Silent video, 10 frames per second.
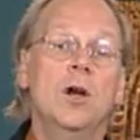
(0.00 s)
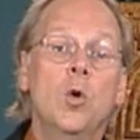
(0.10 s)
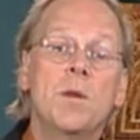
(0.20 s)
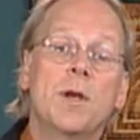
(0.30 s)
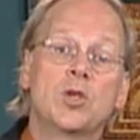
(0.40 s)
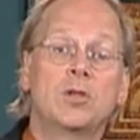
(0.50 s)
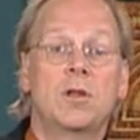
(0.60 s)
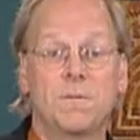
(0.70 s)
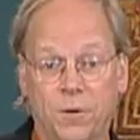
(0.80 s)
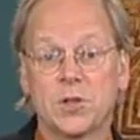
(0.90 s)
who we mentioned in
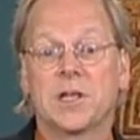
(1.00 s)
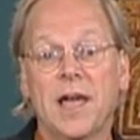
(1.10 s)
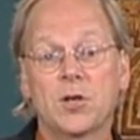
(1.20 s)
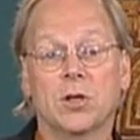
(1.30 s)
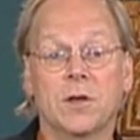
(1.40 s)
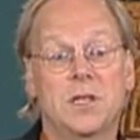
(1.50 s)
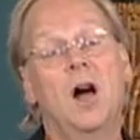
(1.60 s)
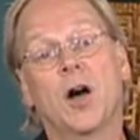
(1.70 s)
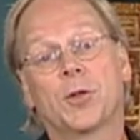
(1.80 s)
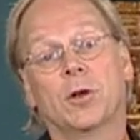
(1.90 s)
the first lecture as the
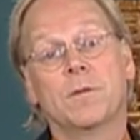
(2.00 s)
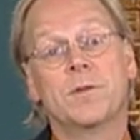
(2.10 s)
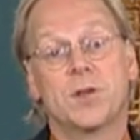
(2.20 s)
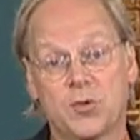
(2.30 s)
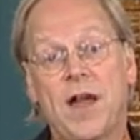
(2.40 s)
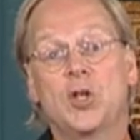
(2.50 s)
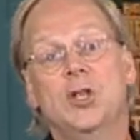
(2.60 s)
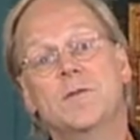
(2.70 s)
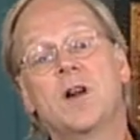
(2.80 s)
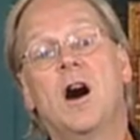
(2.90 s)
author of The
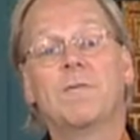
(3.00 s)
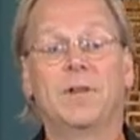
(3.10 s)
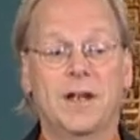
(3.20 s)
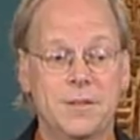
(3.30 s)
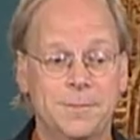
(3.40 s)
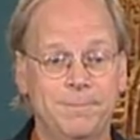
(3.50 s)
Strategy of Conflict.